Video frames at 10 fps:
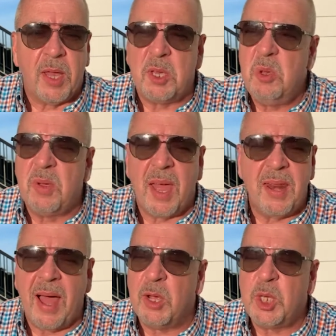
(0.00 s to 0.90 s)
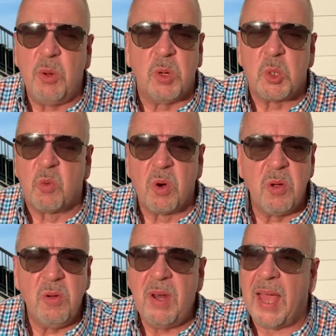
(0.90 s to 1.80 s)
like you cannot, she was
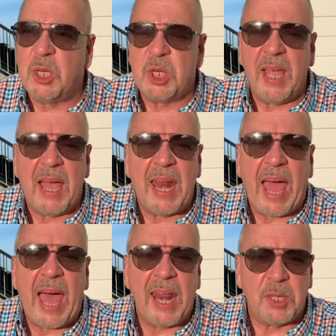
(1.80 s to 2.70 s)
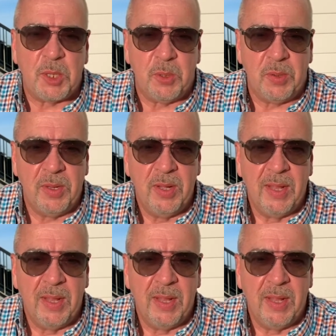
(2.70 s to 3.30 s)
rude and she had attitude.